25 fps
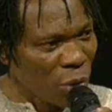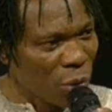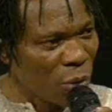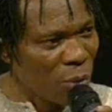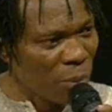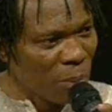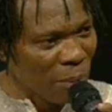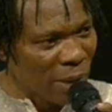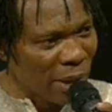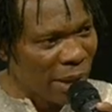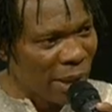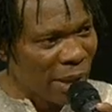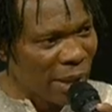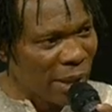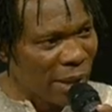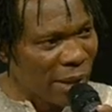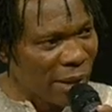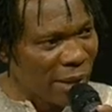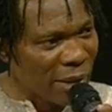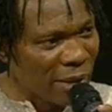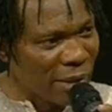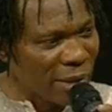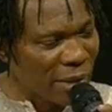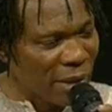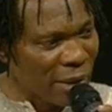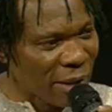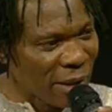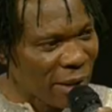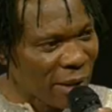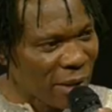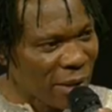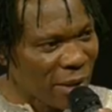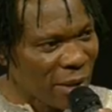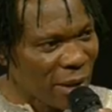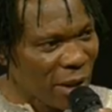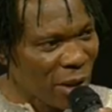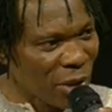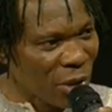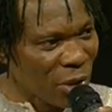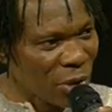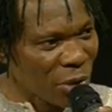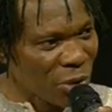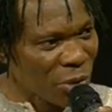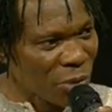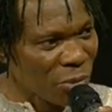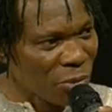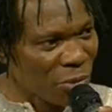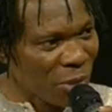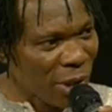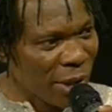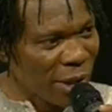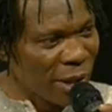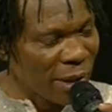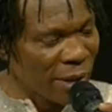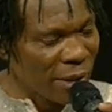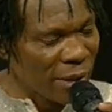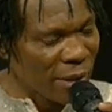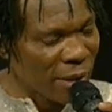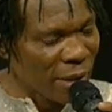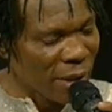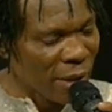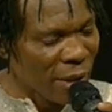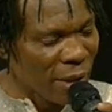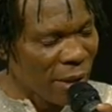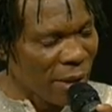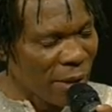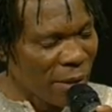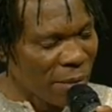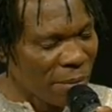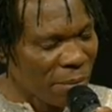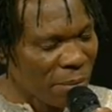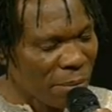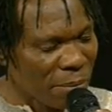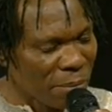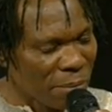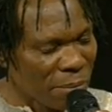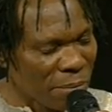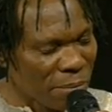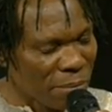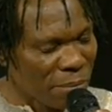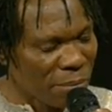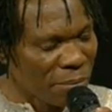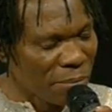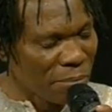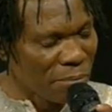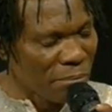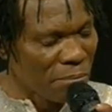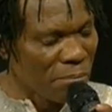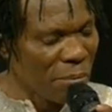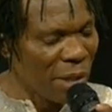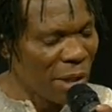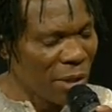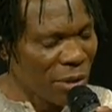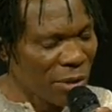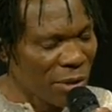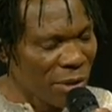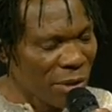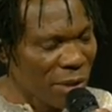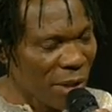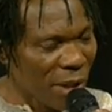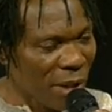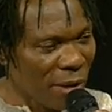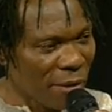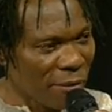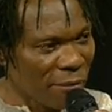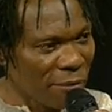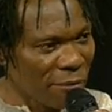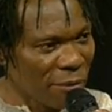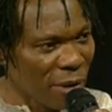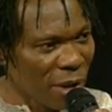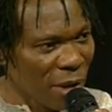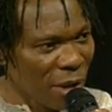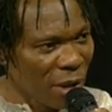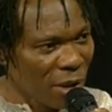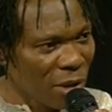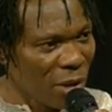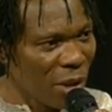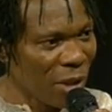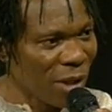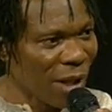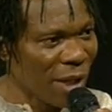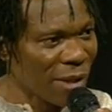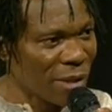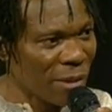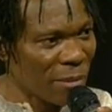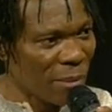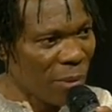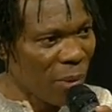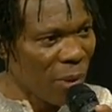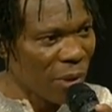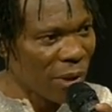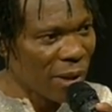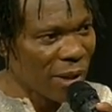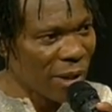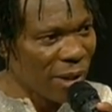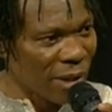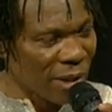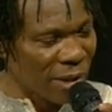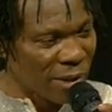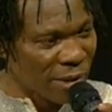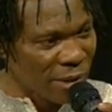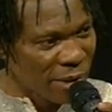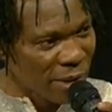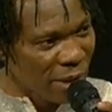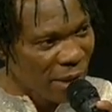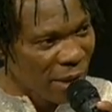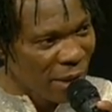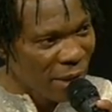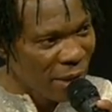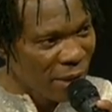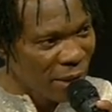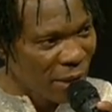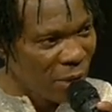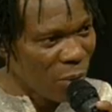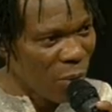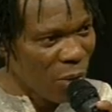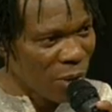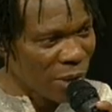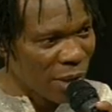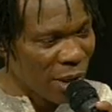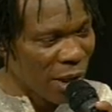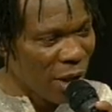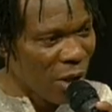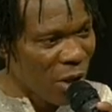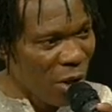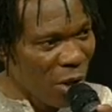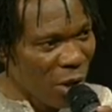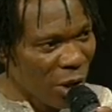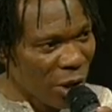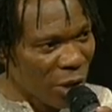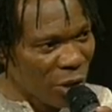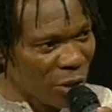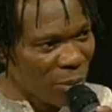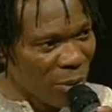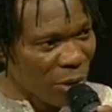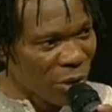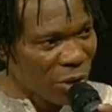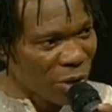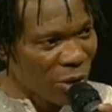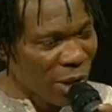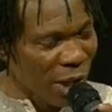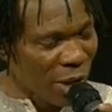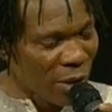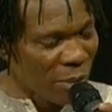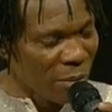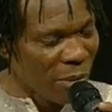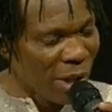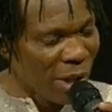do you play, to really make yourself not as important as the ones that are calling you, but trying to